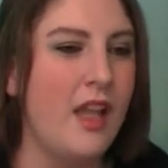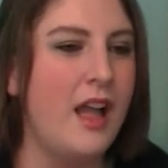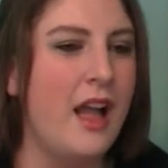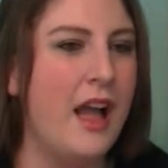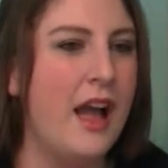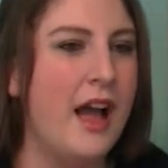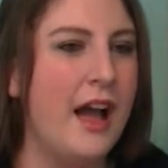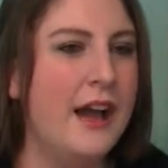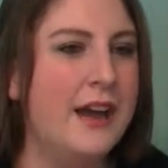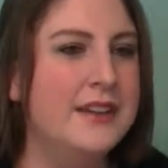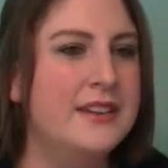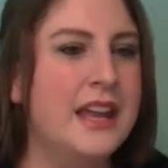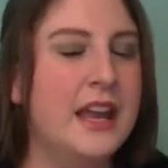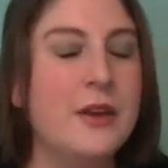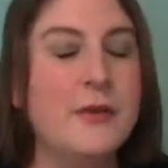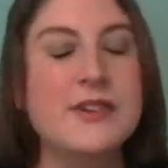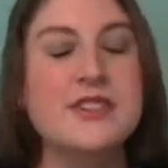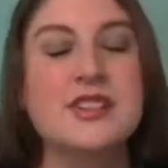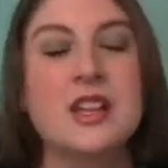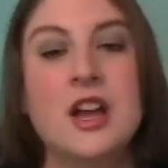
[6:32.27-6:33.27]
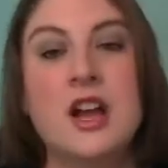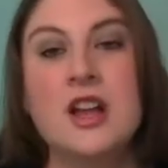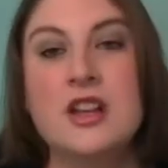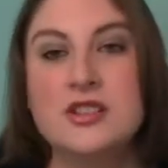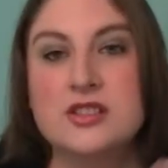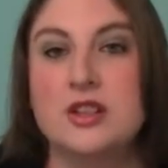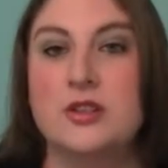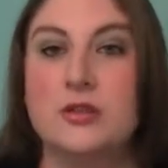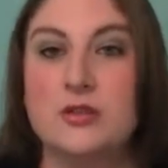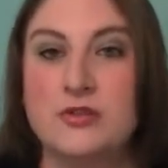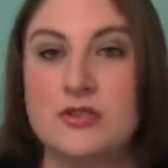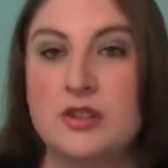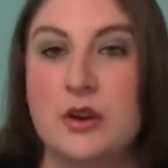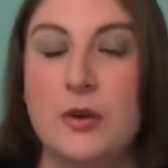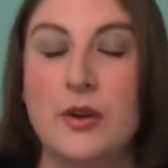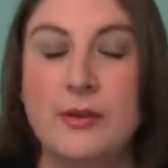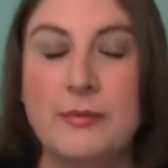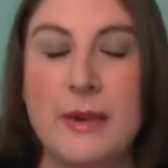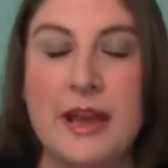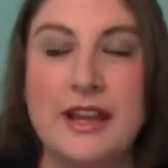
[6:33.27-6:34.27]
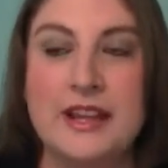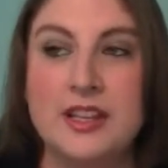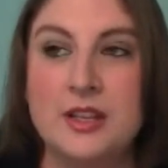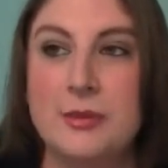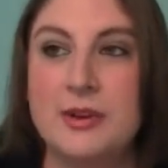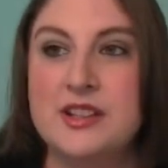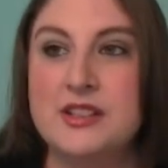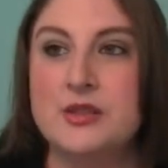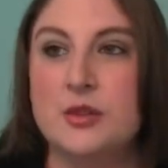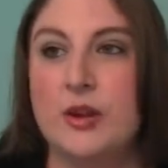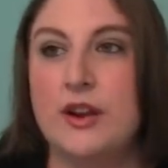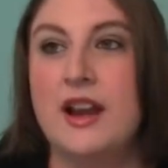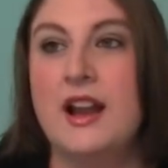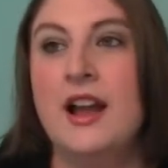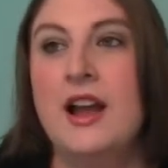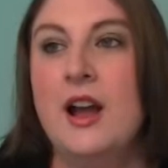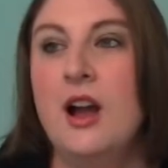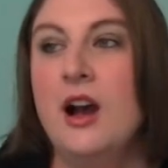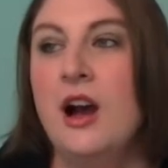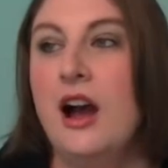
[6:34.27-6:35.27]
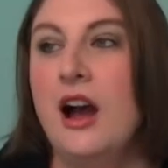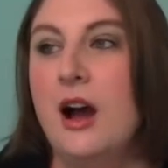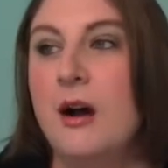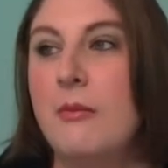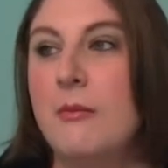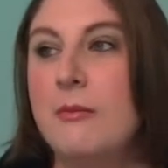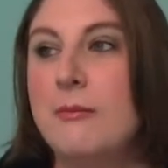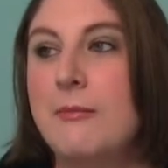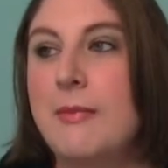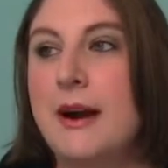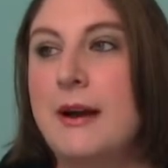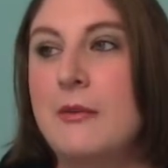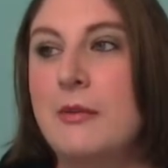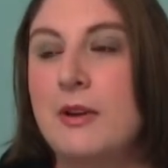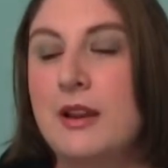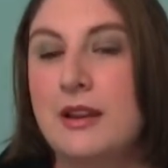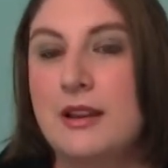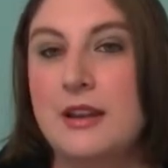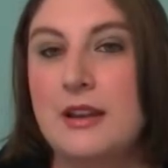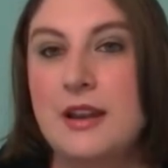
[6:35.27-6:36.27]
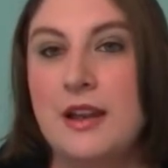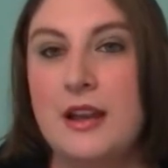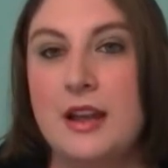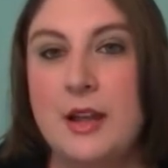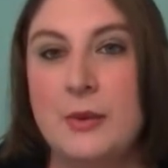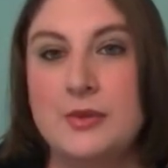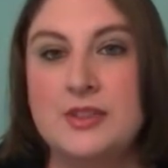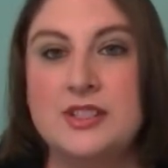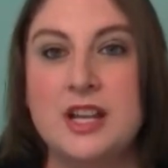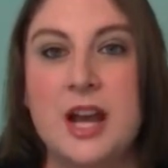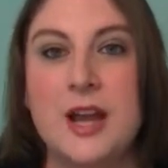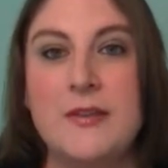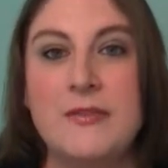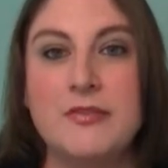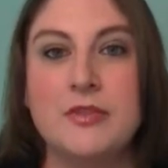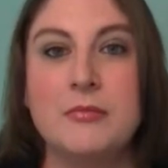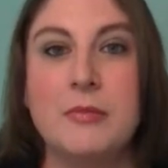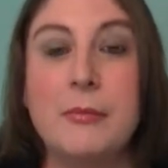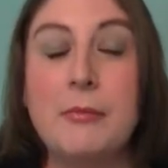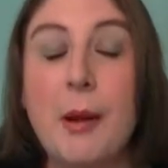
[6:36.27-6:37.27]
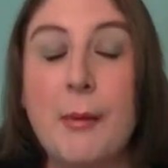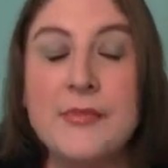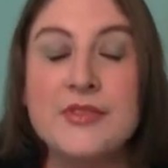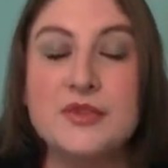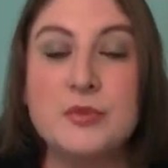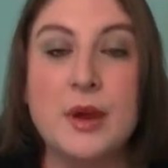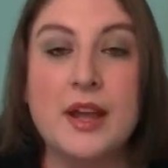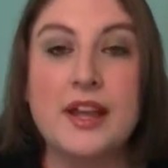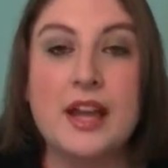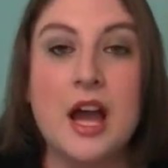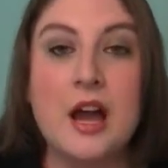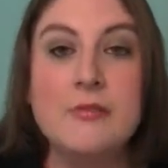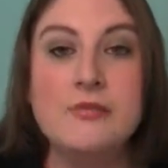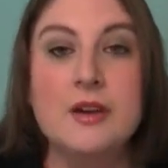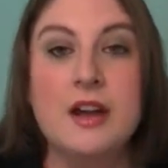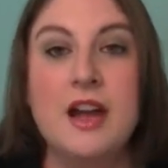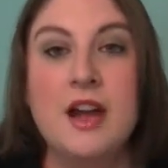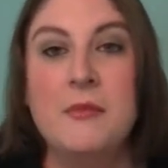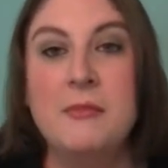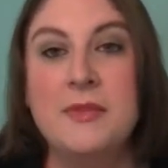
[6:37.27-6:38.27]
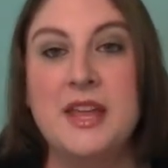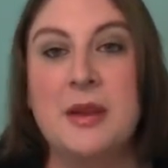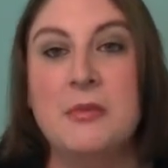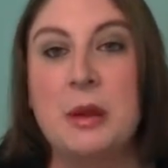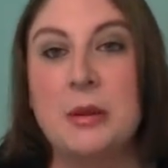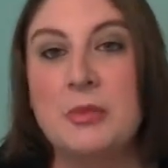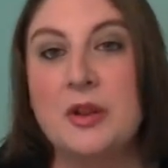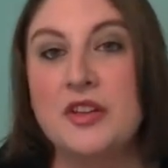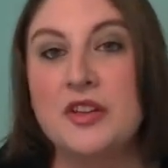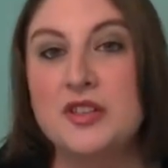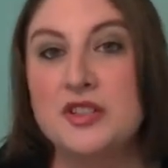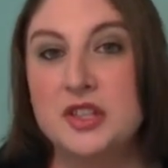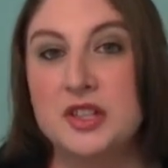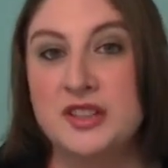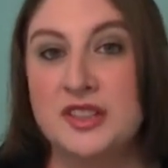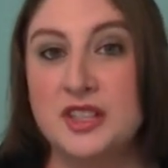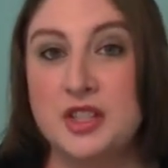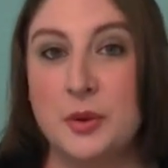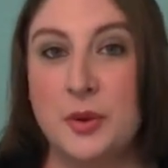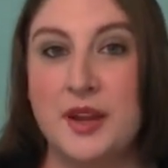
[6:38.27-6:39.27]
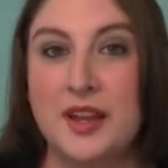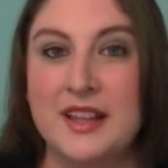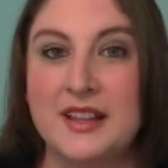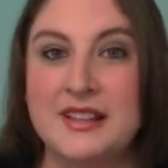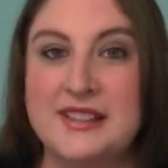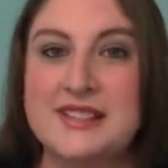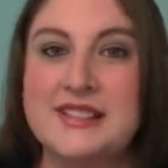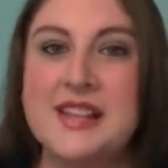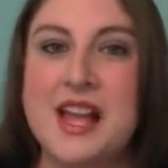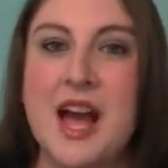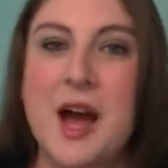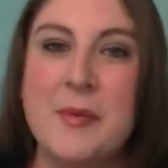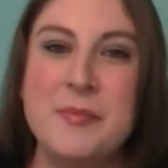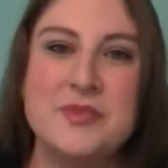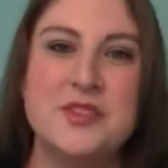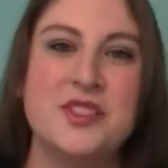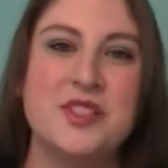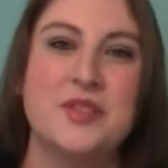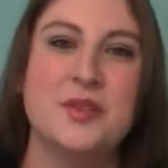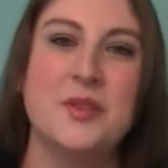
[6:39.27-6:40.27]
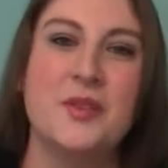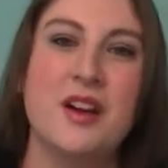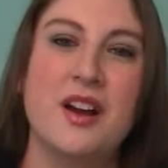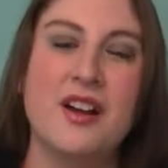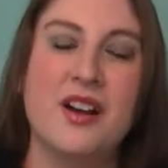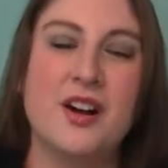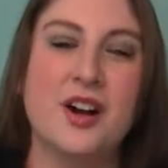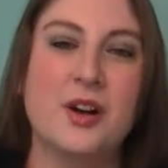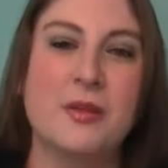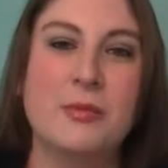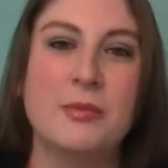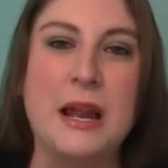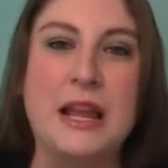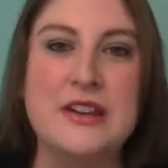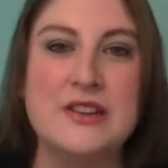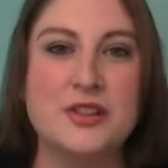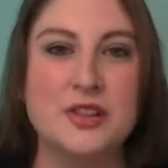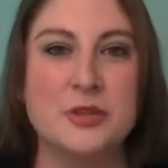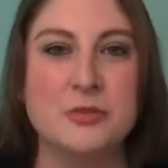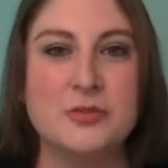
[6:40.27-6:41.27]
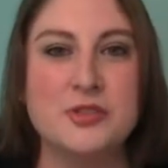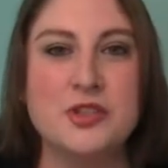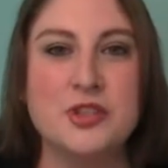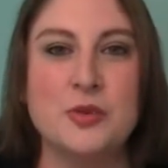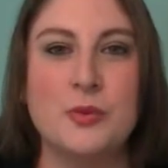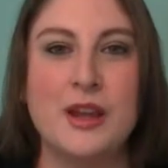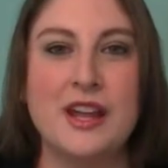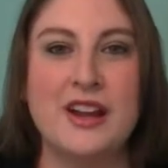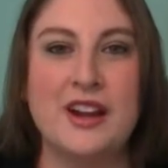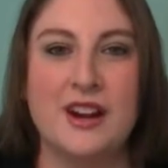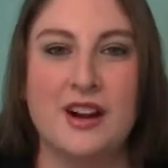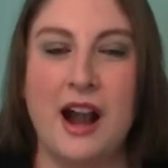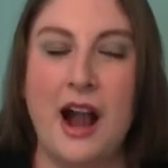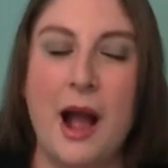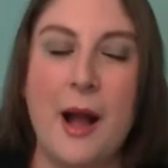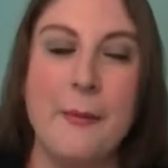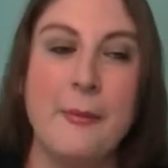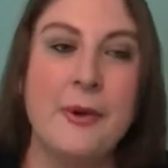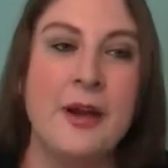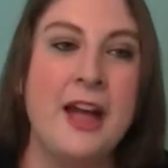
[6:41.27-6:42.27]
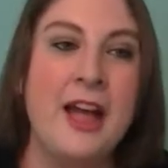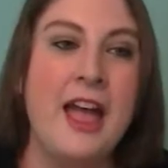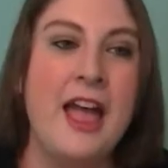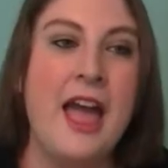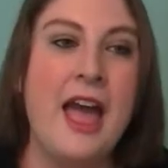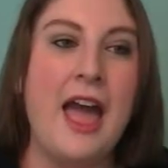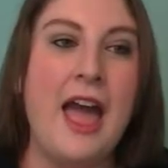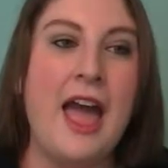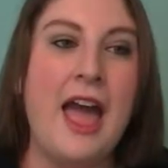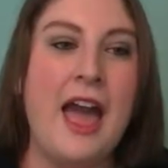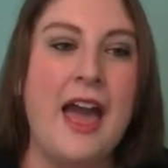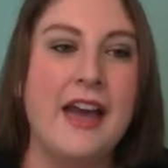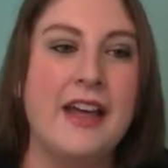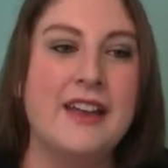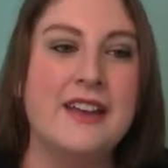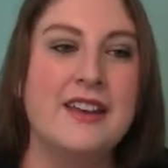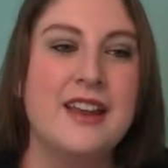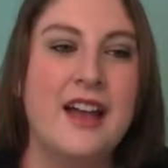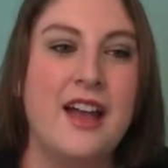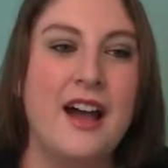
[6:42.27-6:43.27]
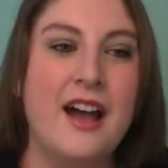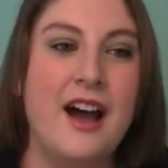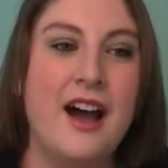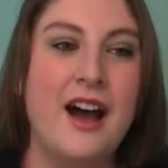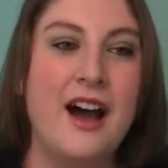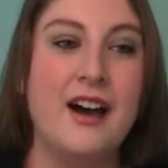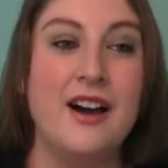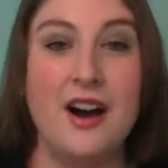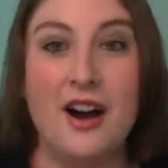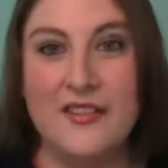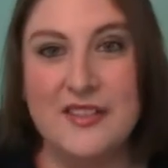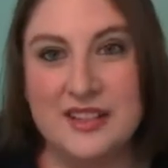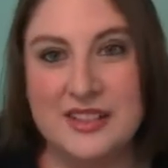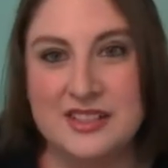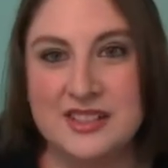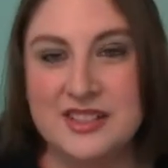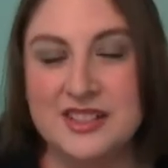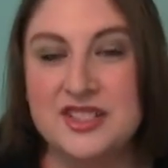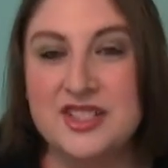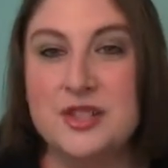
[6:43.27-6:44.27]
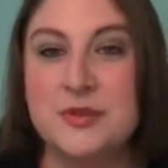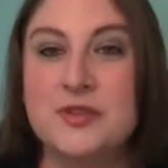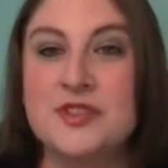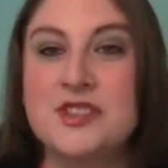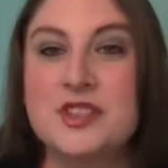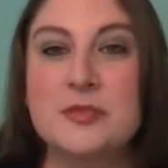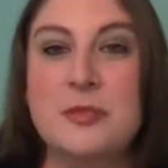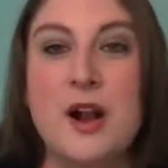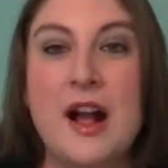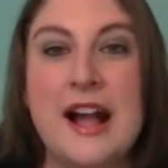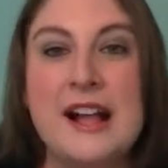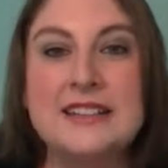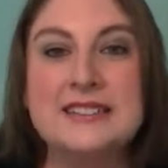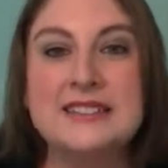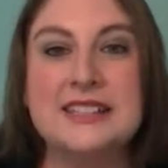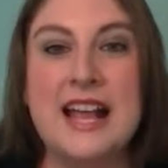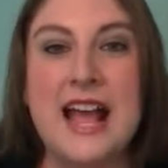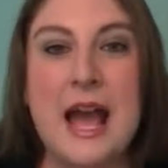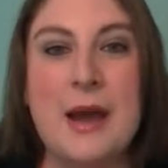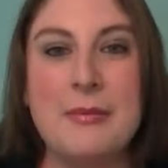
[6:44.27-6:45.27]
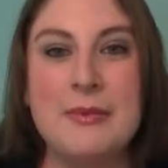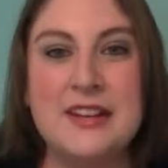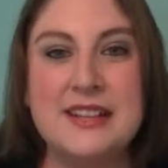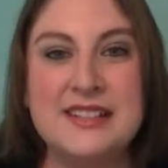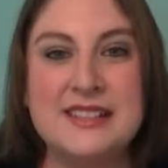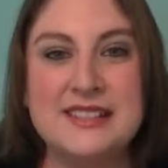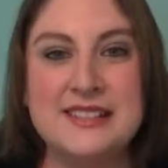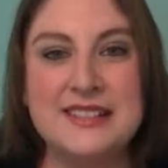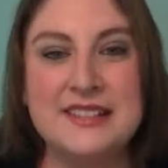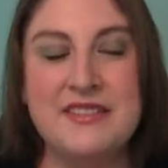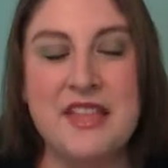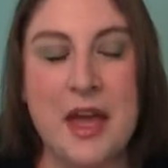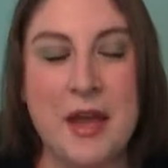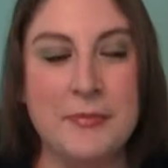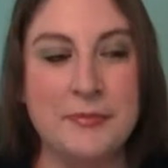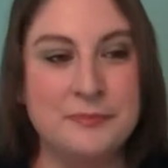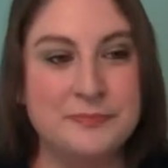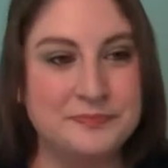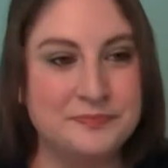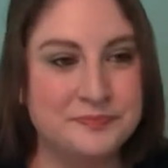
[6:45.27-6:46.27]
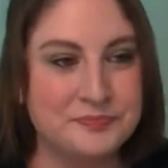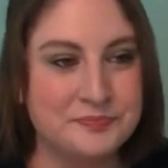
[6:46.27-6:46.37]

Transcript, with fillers: And anyways, so going back into my story, uh, my one, it was time for my mom to wake up. Me and my brother took the twins up to her bedroom to wake her up. And uh, obviously she was surprised and happy to see them.